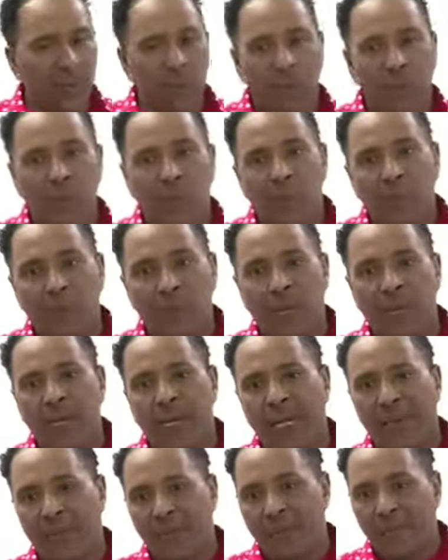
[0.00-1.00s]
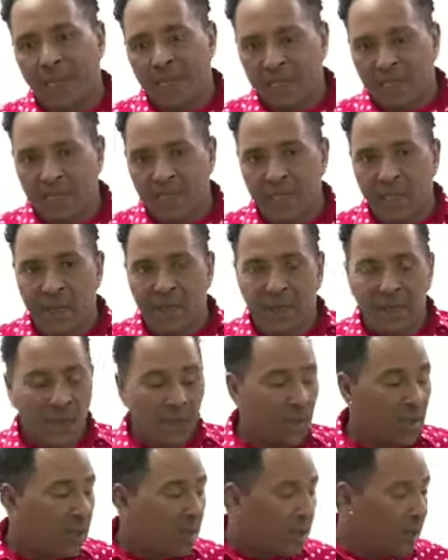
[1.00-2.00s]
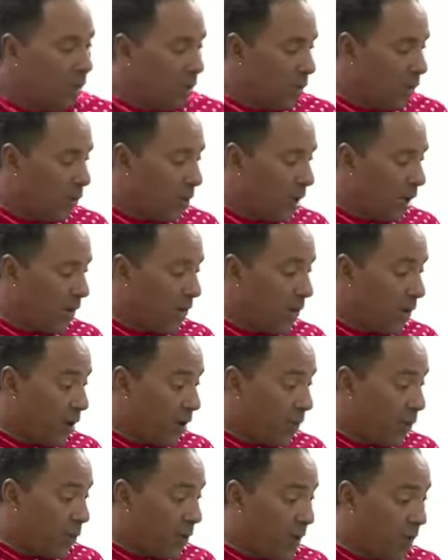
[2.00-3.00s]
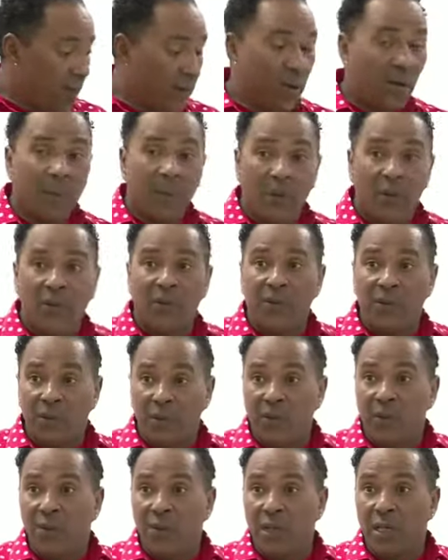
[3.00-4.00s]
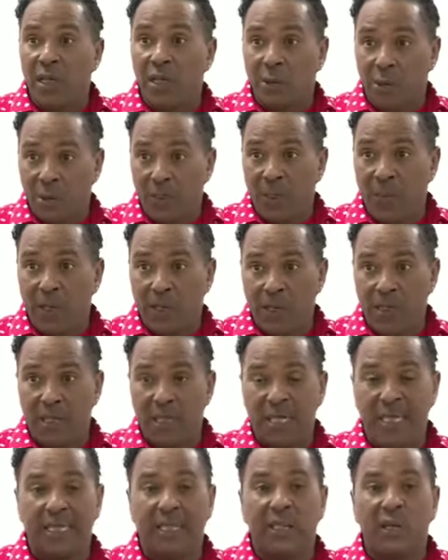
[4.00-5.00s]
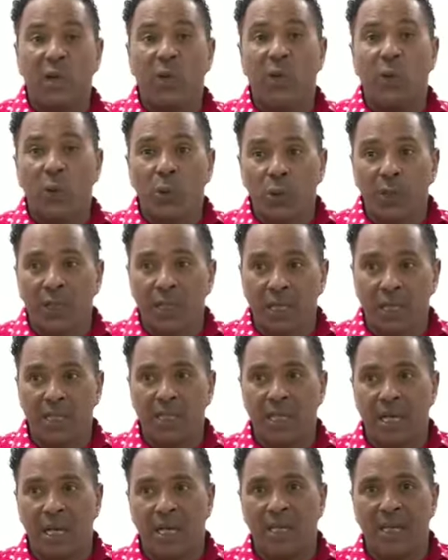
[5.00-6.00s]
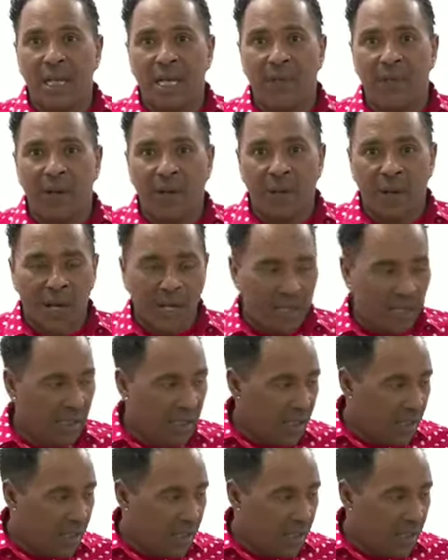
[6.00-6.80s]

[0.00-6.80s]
equipment like beds, etc., would have come with a number of new equipment, including an MRI.